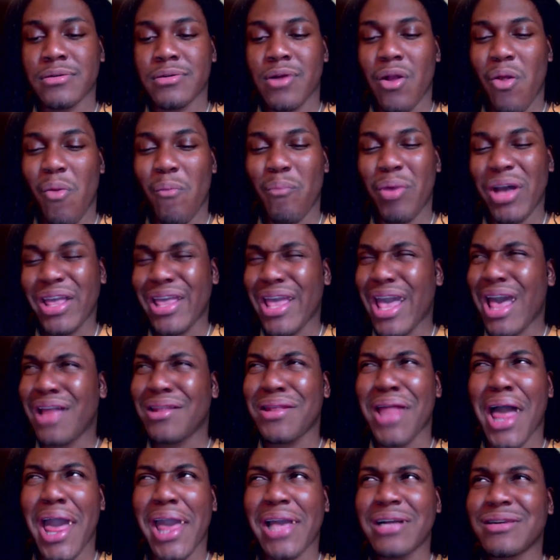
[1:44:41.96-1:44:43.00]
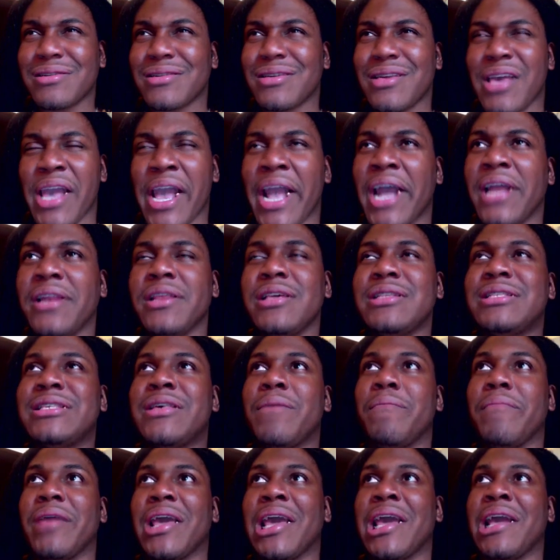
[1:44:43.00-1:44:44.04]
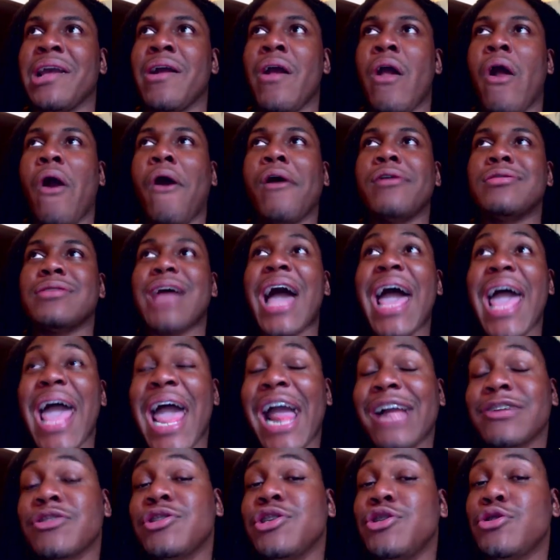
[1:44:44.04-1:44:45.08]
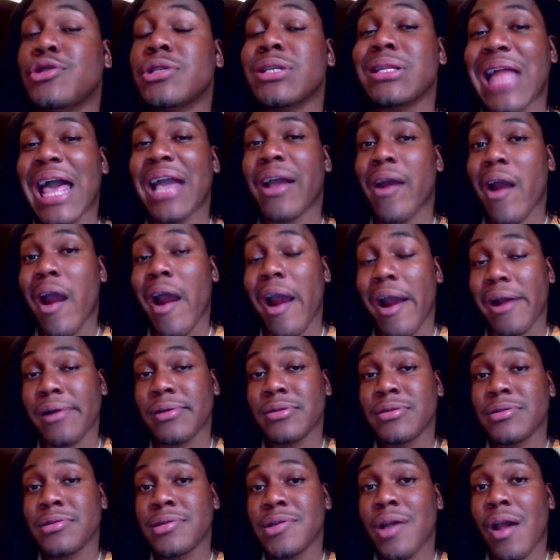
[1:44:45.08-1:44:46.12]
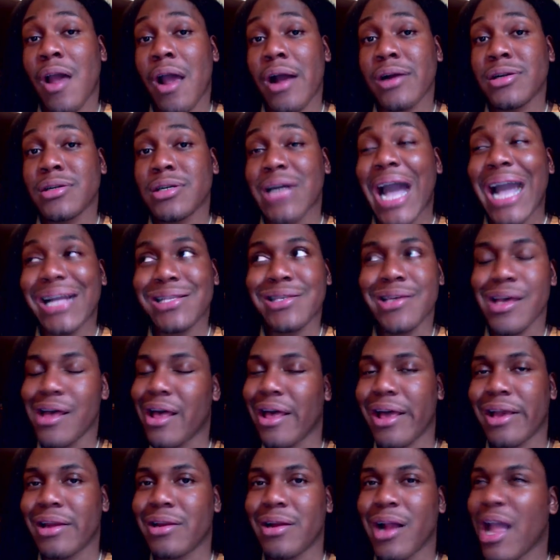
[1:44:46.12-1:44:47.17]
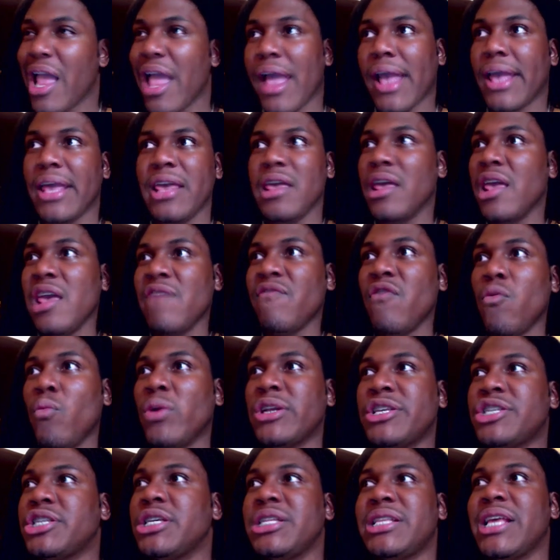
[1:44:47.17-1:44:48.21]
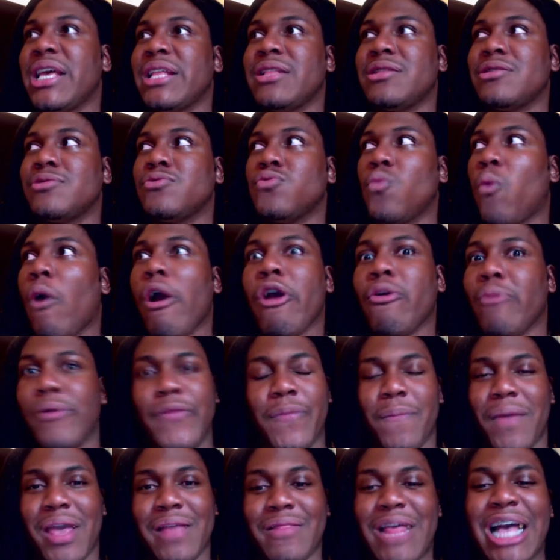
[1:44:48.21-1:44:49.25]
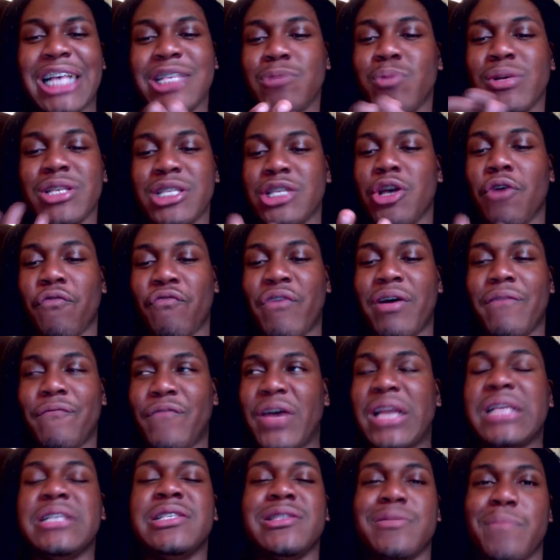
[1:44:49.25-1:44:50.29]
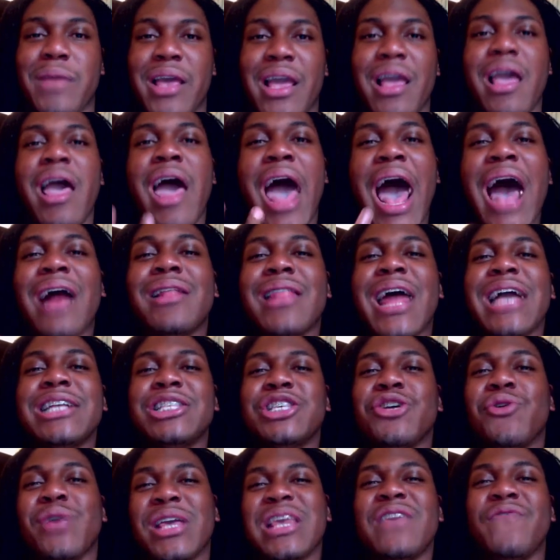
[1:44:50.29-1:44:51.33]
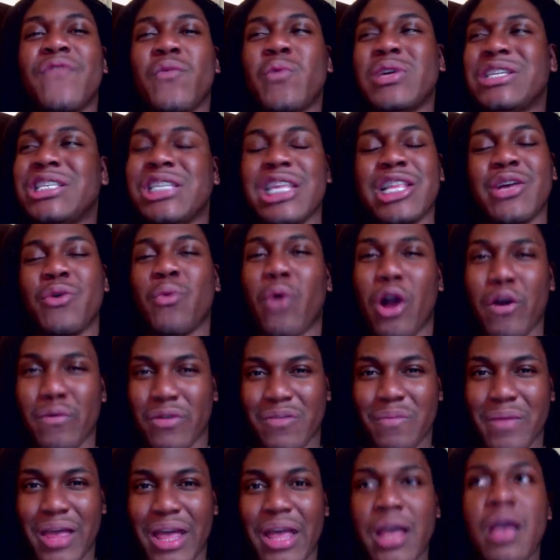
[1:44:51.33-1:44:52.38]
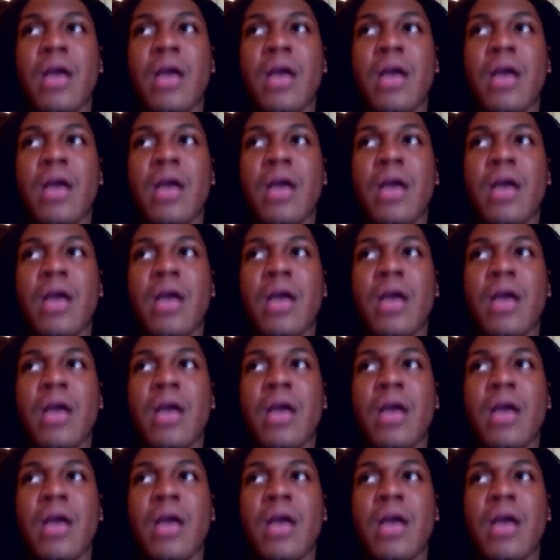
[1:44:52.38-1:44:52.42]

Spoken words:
But yeah, like, Kandi, to me, I actually used to like her. I did. Even when she didn't work with me. That's what's so funny to me. I liked her even when she didn't work with me.